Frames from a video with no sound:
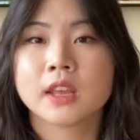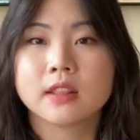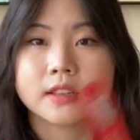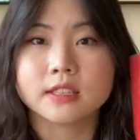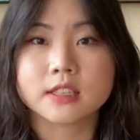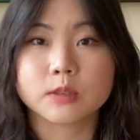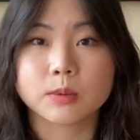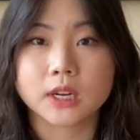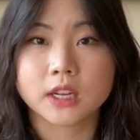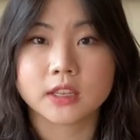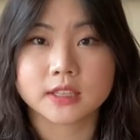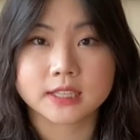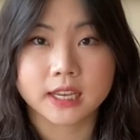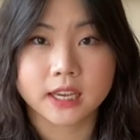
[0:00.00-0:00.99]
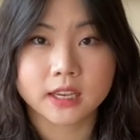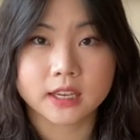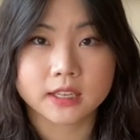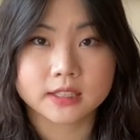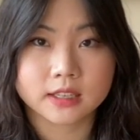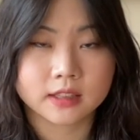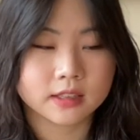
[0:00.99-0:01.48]
This is what it looks like.
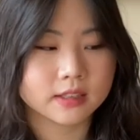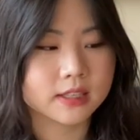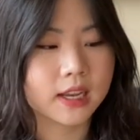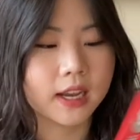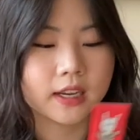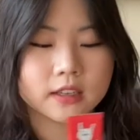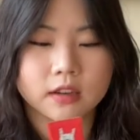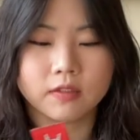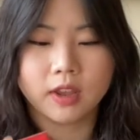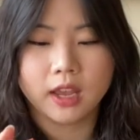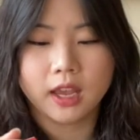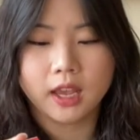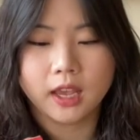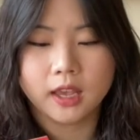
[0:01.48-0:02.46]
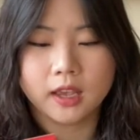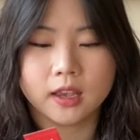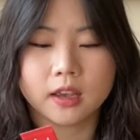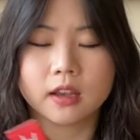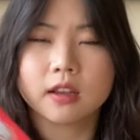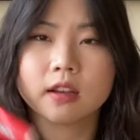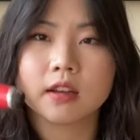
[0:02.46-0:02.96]
It's in this kind of
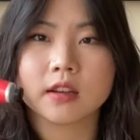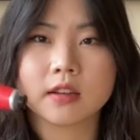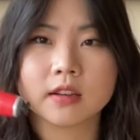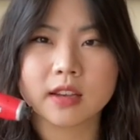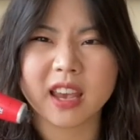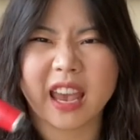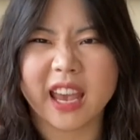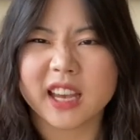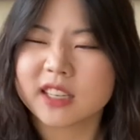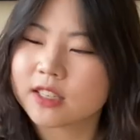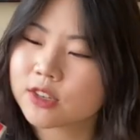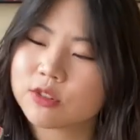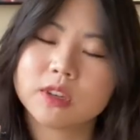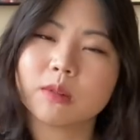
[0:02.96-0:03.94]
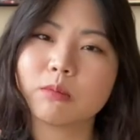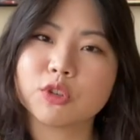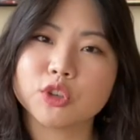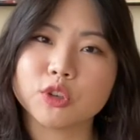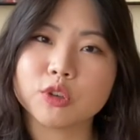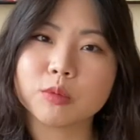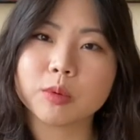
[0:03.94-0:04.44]
a hand cream
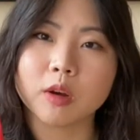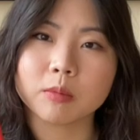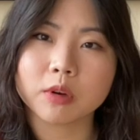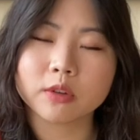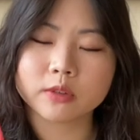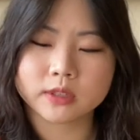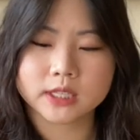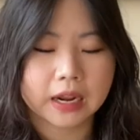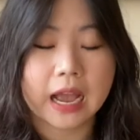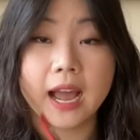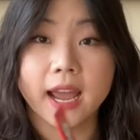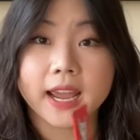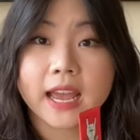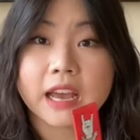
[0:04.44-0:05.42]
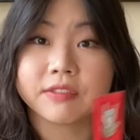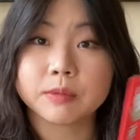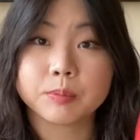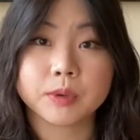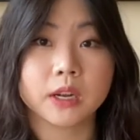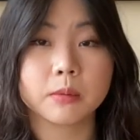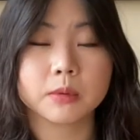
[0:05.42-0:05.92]
tube almost. I haven't
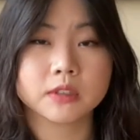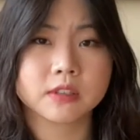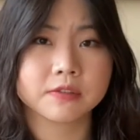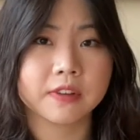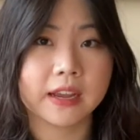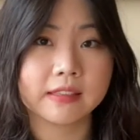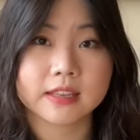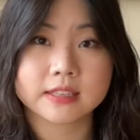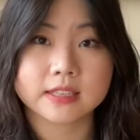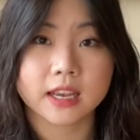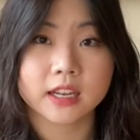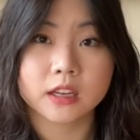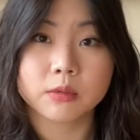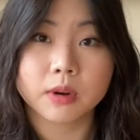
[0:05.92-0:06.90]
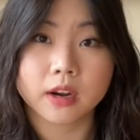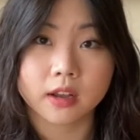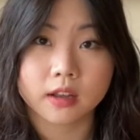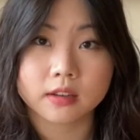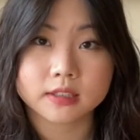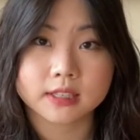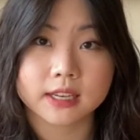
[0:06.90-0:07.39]
been able to find this anywhere
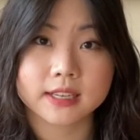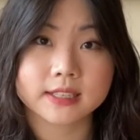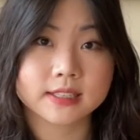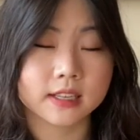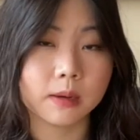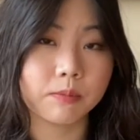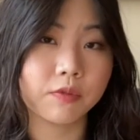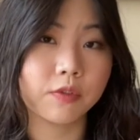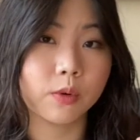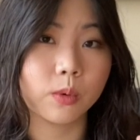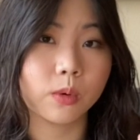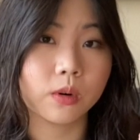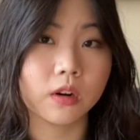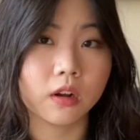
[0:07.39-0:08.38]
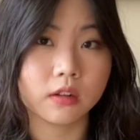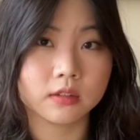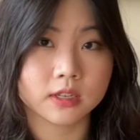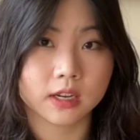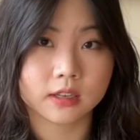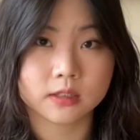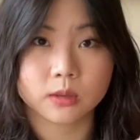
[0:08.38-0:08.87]
else except for
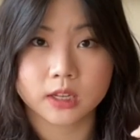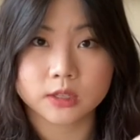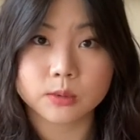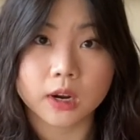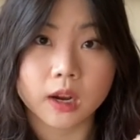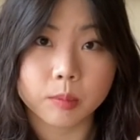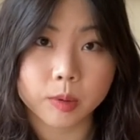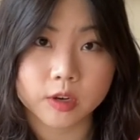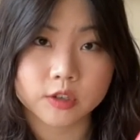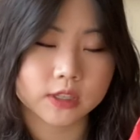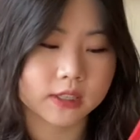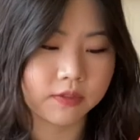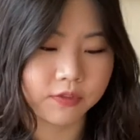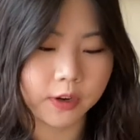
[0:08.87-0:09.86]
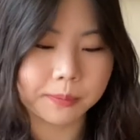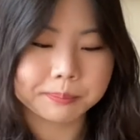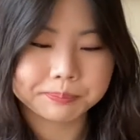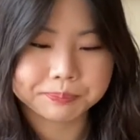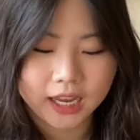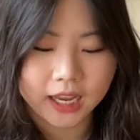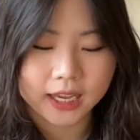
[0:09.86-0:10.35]
Ulta, so that's where I purchased it from.
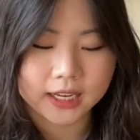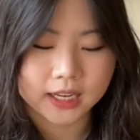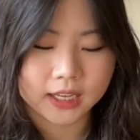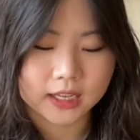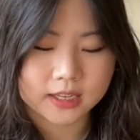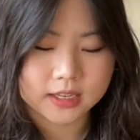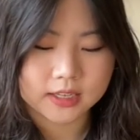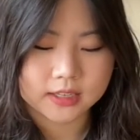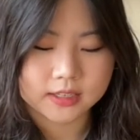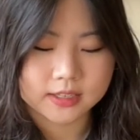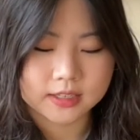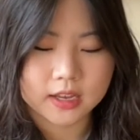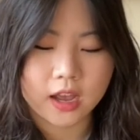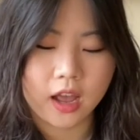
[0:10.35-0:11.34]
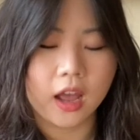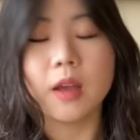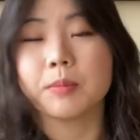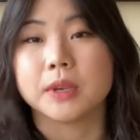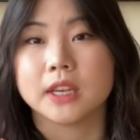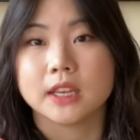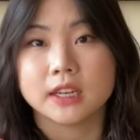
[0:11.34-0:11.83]
It is, I
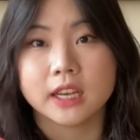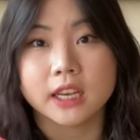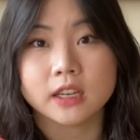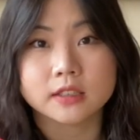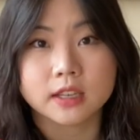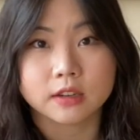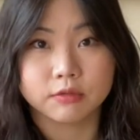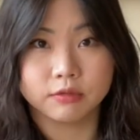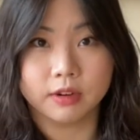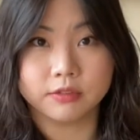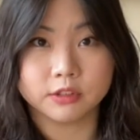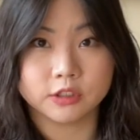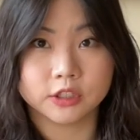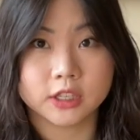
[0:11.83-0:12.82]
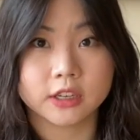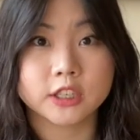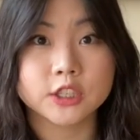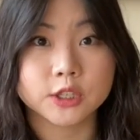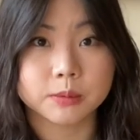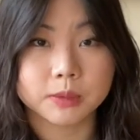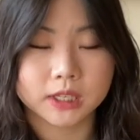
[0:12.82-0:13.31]
mean, it is like revolutionary
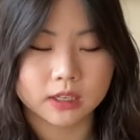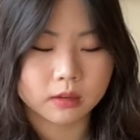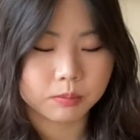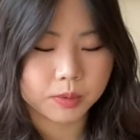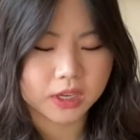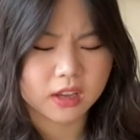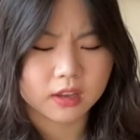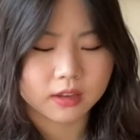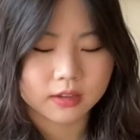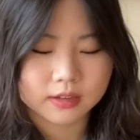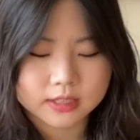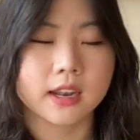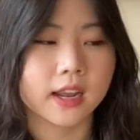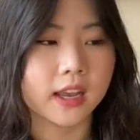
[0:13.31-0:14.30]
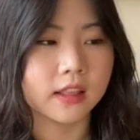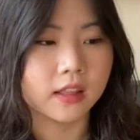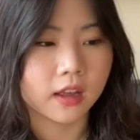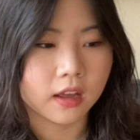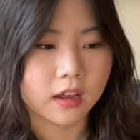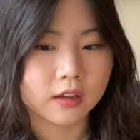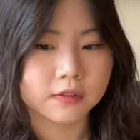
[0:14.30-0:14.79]
to me because I
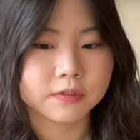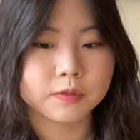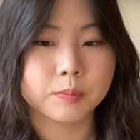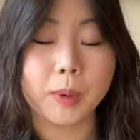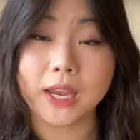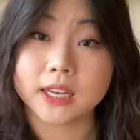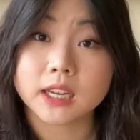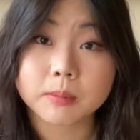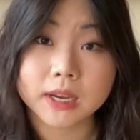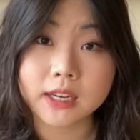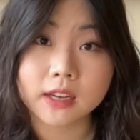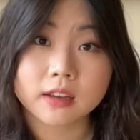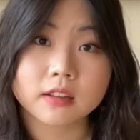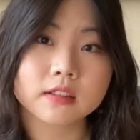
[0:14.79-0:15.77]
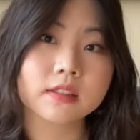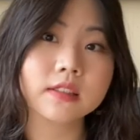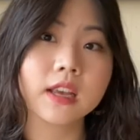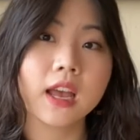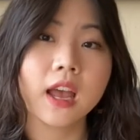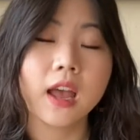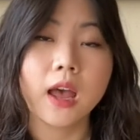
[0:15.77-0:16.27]
love painting my nails.
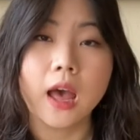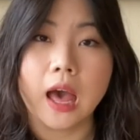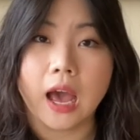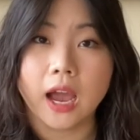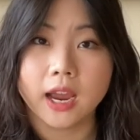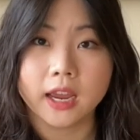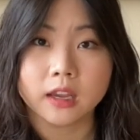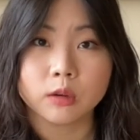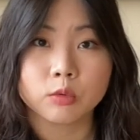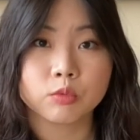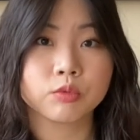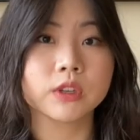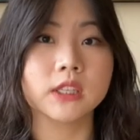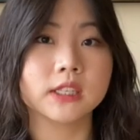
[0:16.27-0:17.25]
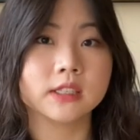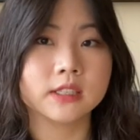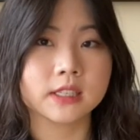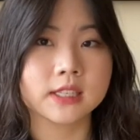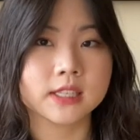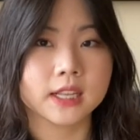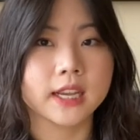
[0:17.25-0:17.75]
I really
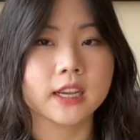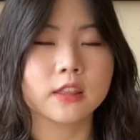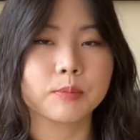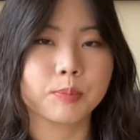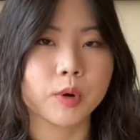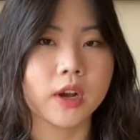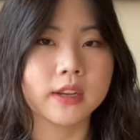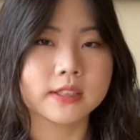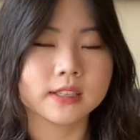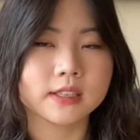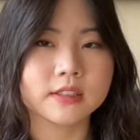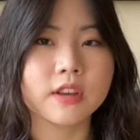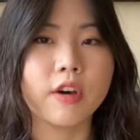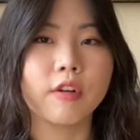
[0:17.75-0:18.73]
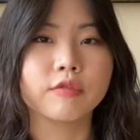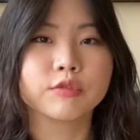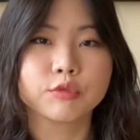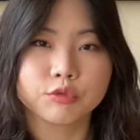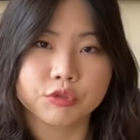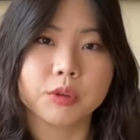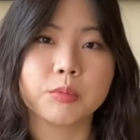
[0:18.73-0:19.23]
dislike the process of
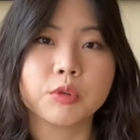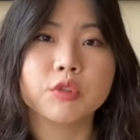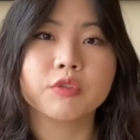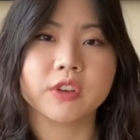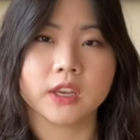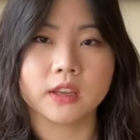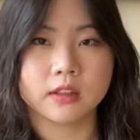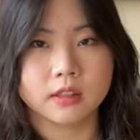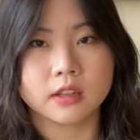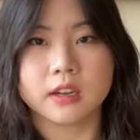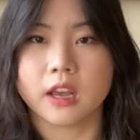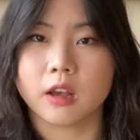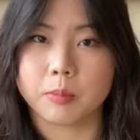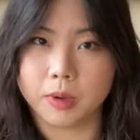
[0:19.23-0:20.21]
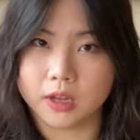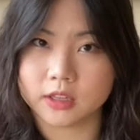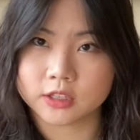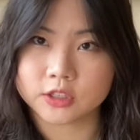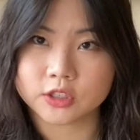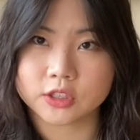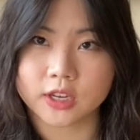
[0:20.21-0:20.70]
removing the nail
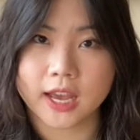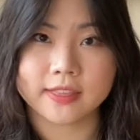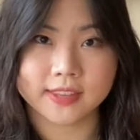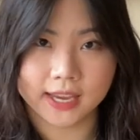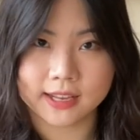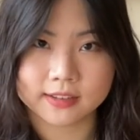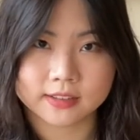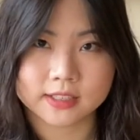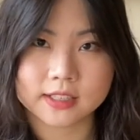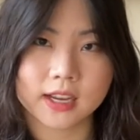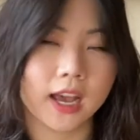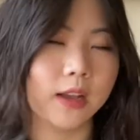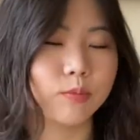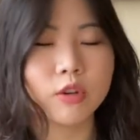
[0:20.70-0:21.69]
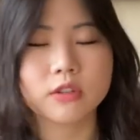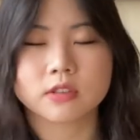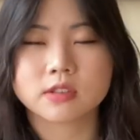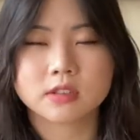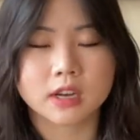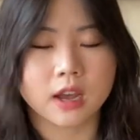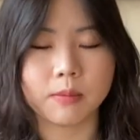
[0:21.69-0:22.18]
polish at the end. I'm
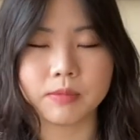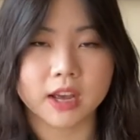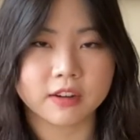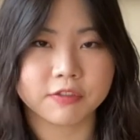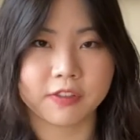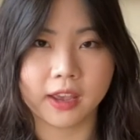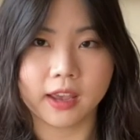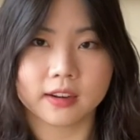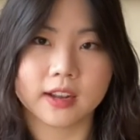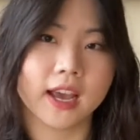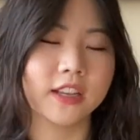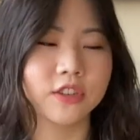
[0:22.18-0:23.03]
not a fan.